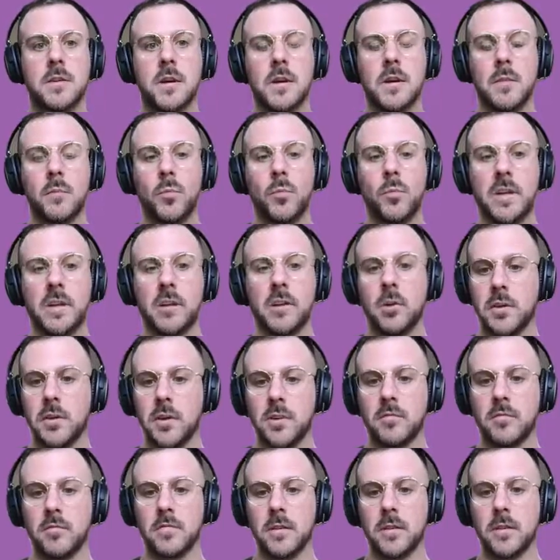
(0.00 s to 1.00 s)
when
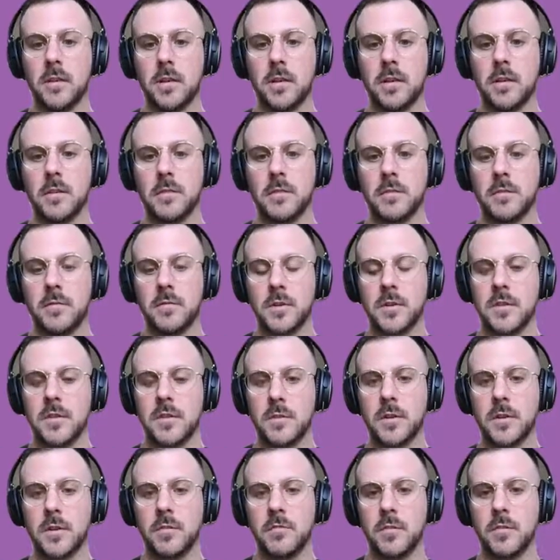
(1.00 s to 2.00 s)
looking for
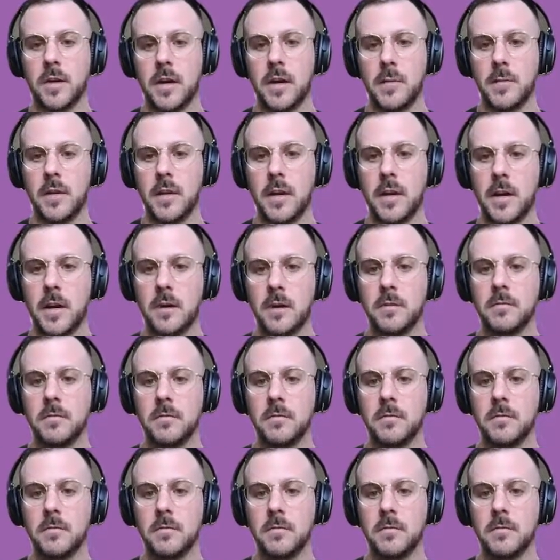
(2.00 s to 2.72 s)
someone for ABA?